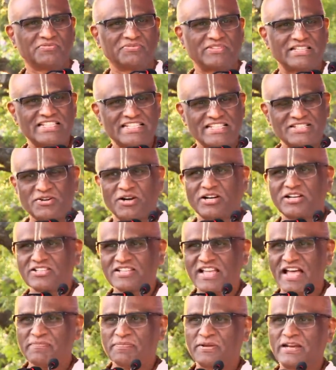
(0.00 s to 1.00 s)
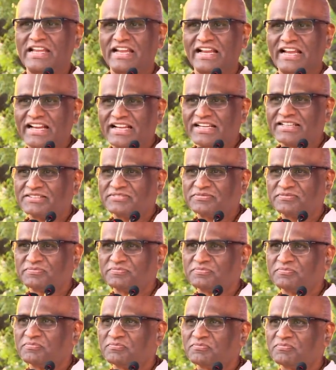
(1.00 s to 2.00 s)
This is what is happening.
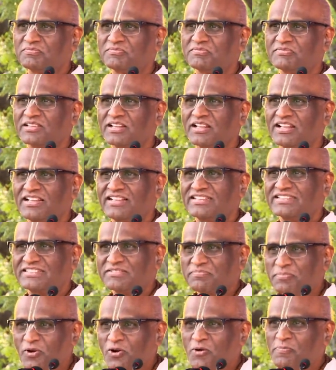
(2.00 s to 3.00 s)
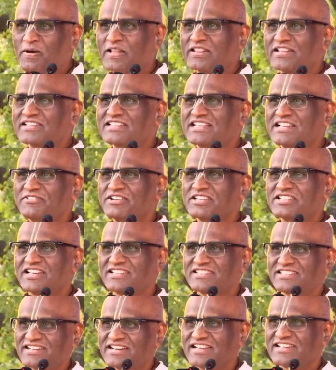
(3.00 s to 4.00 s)
See, Prabhupada has given
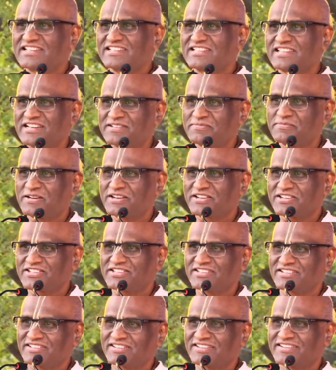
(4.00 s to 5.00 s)
such a nice celebration.